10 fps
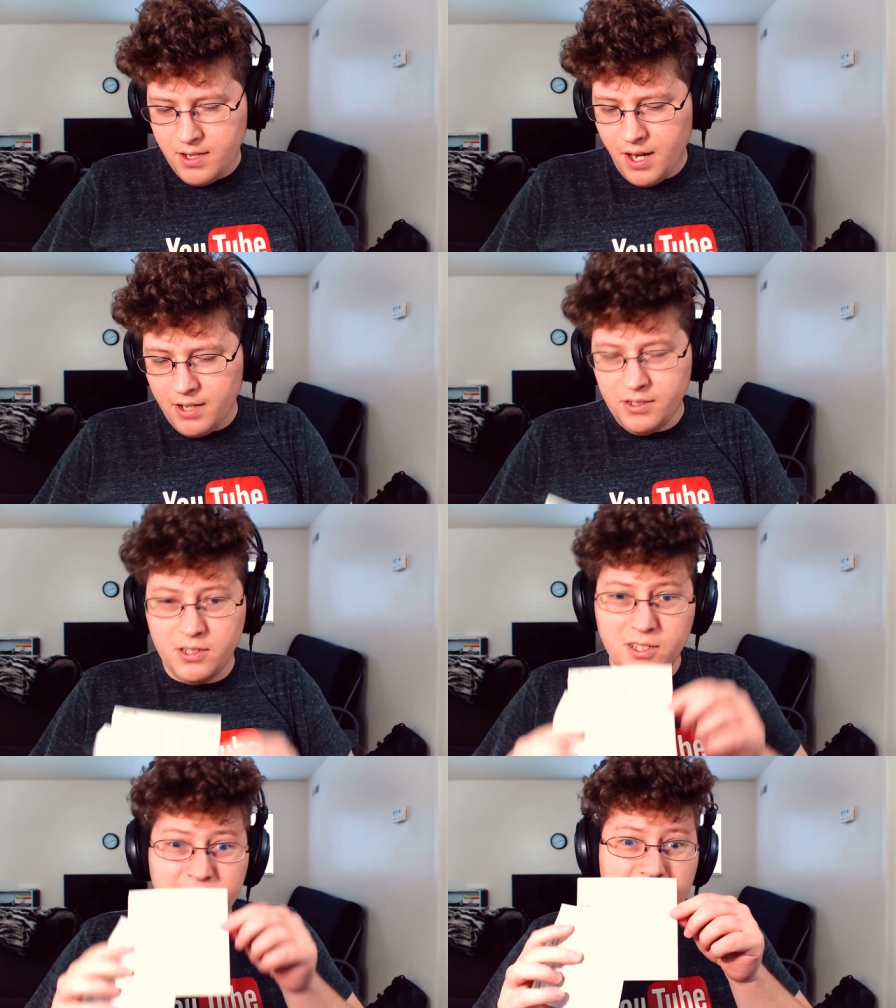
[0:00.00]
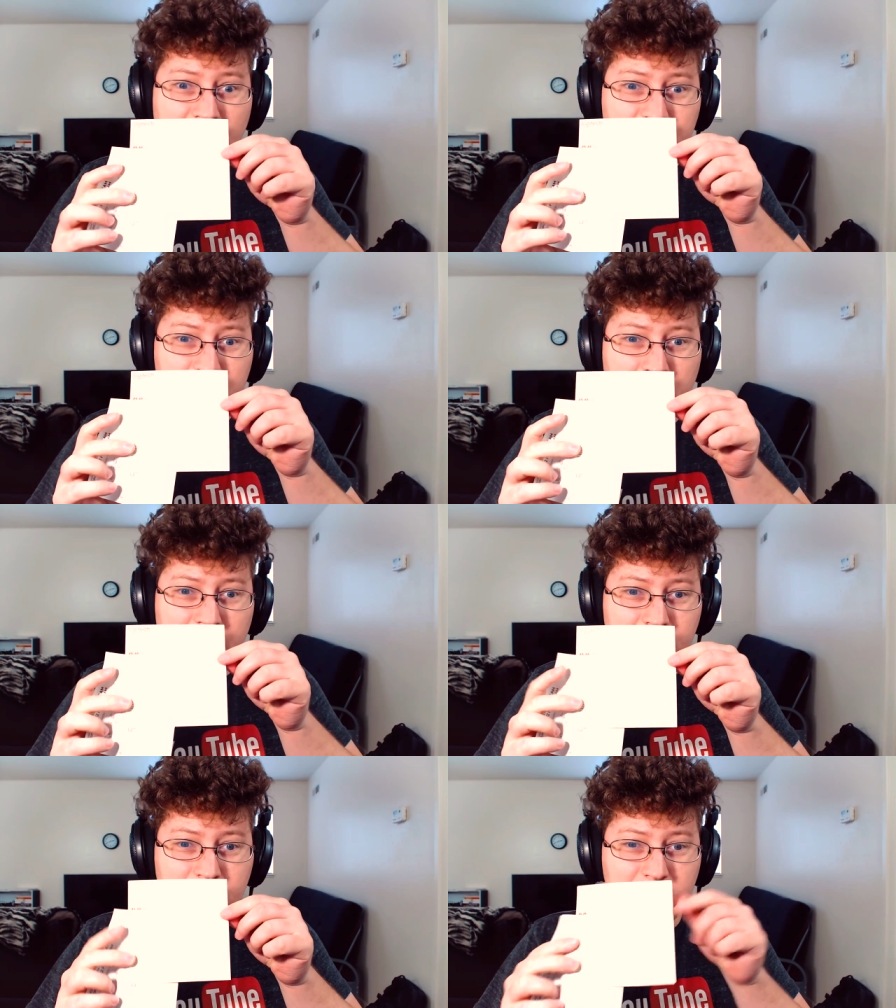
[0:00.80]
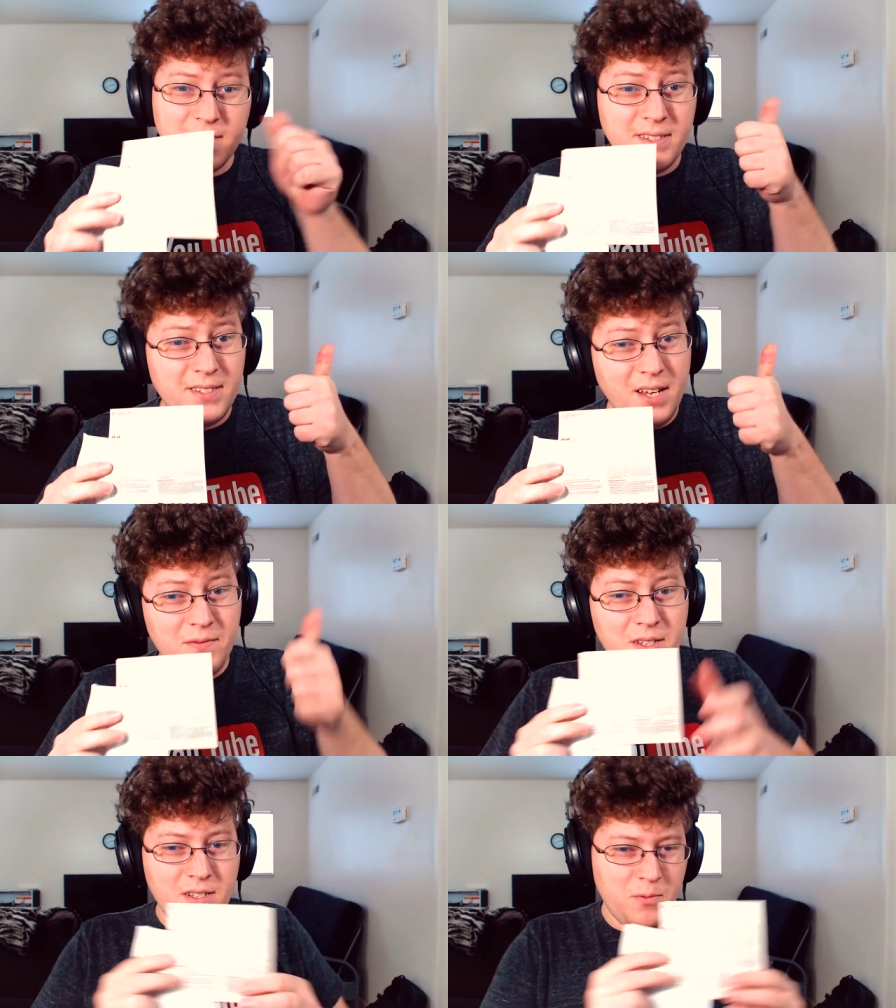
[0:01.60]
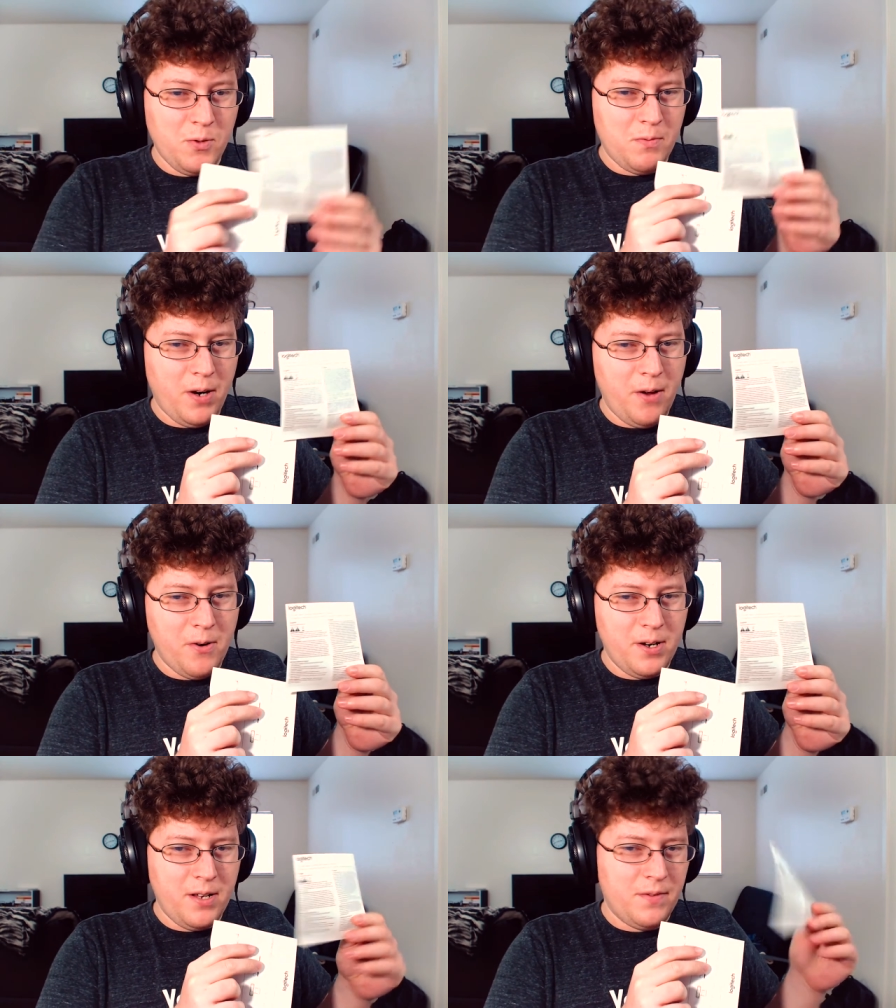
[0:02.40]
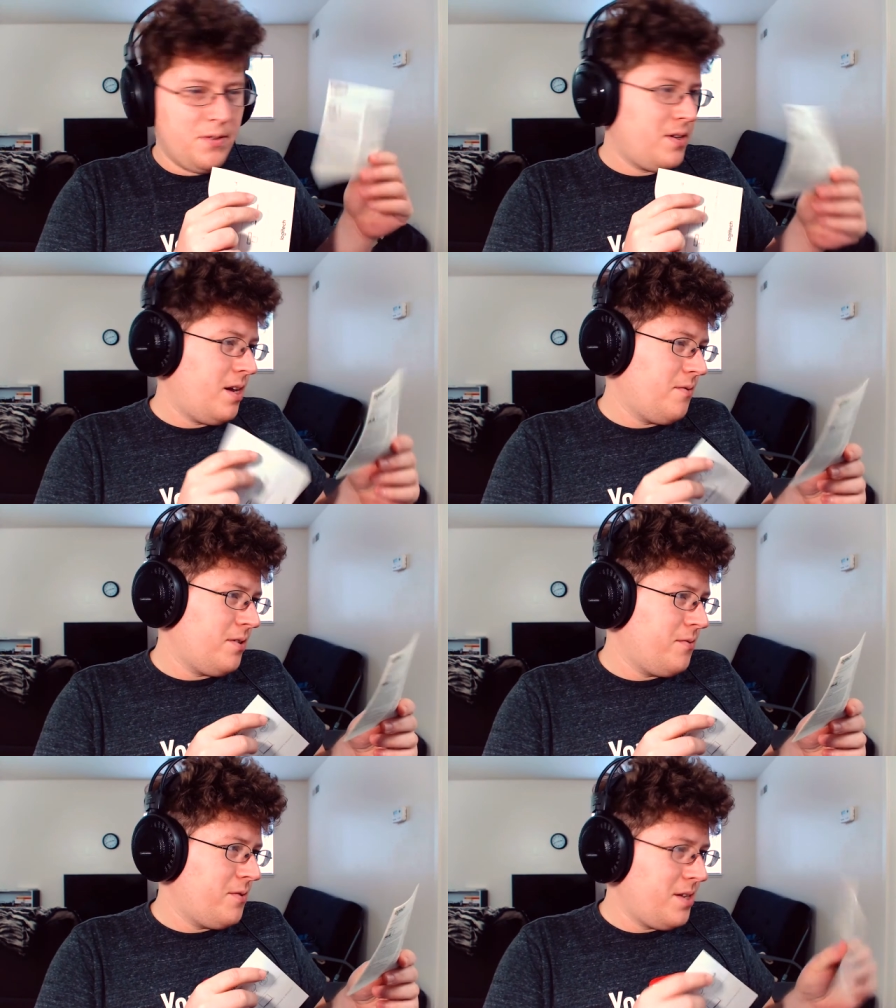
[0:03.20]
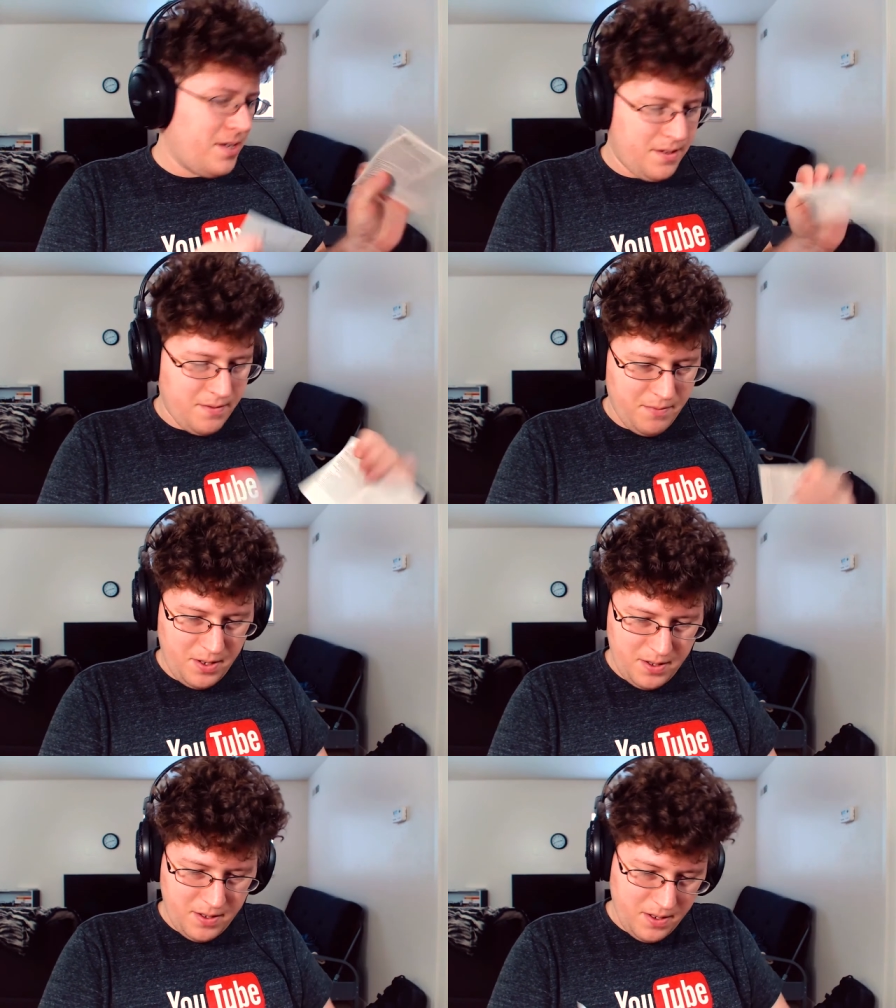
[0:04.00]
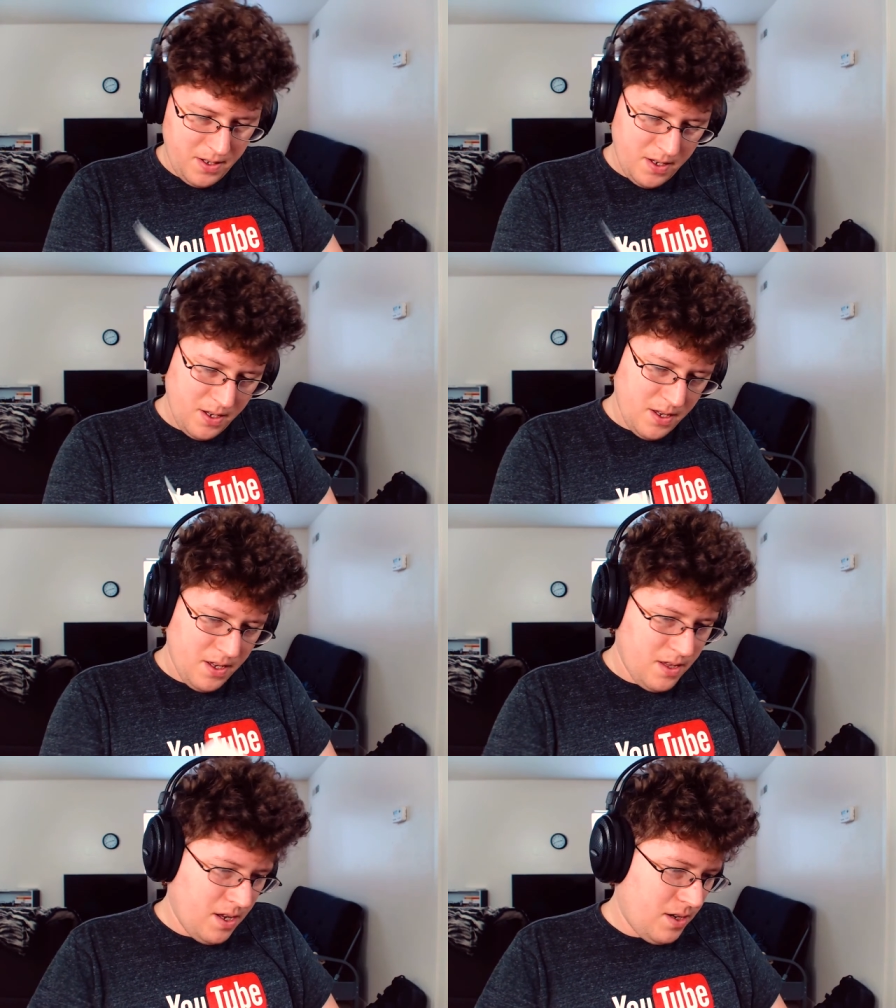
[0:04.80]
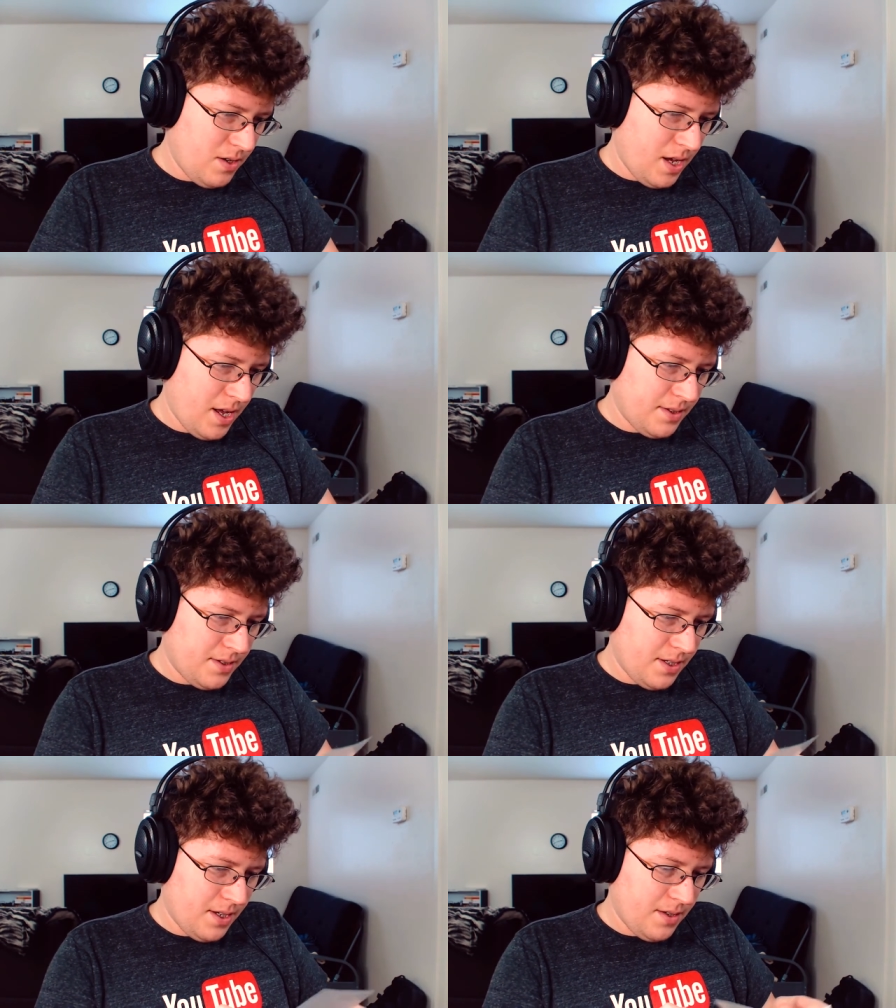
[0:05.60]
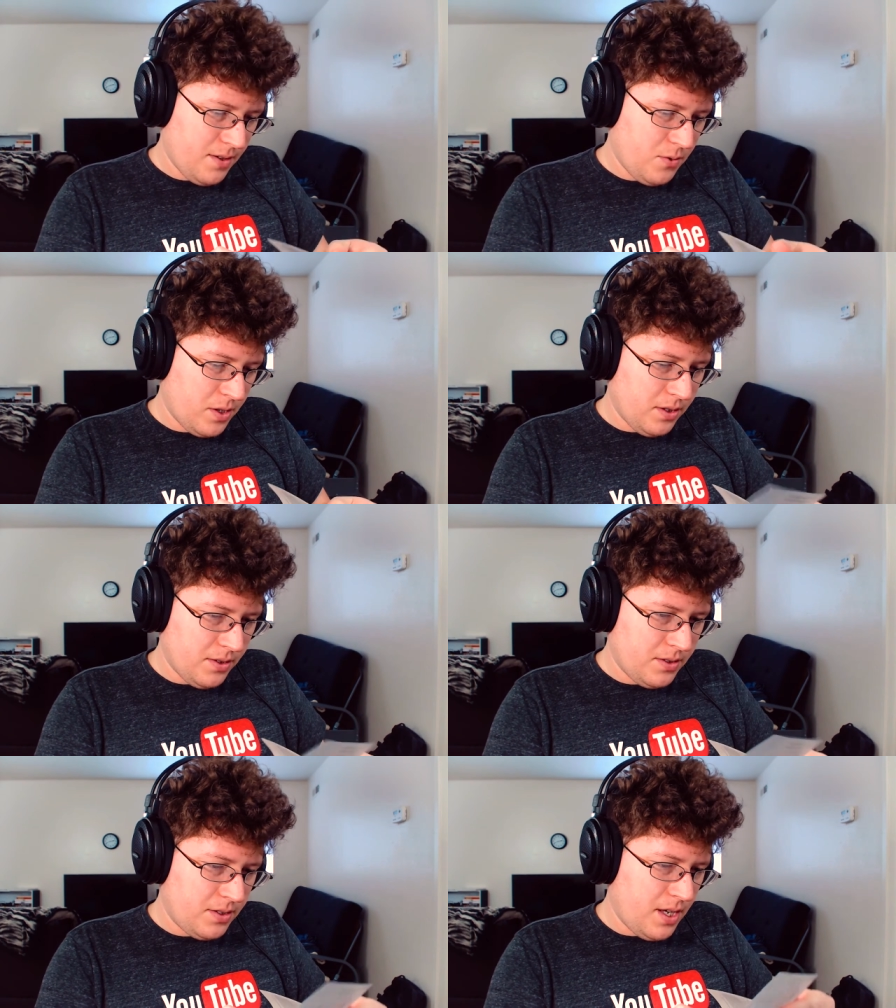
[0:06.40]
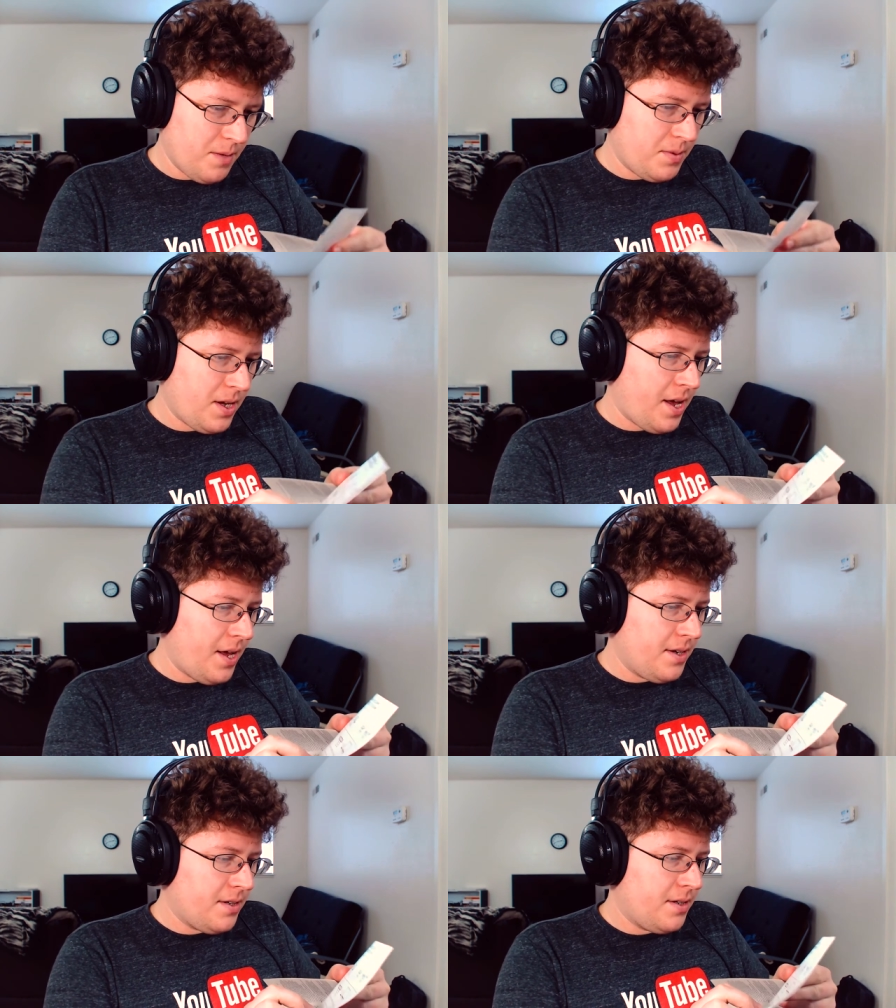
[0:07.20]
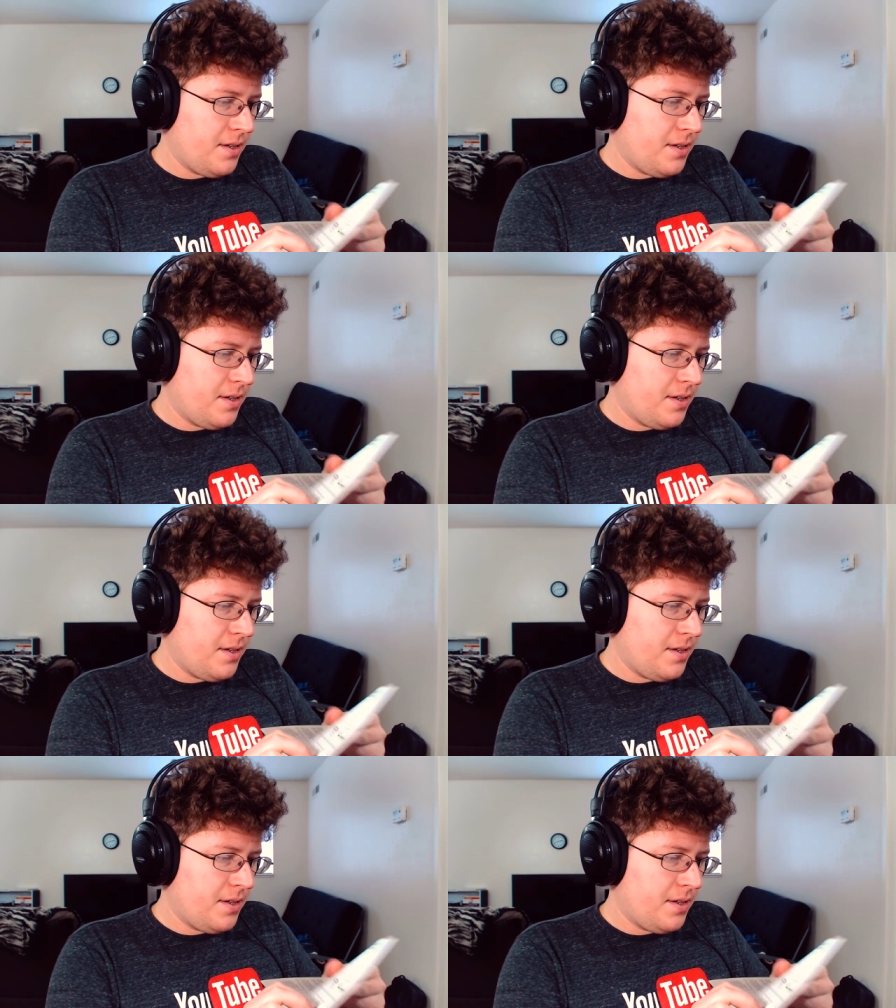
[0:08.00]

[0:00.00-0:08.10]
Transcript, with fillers: Got a little safety manual, because safety is number one priority, even though you can't really read it. But then you got a quick little setup guide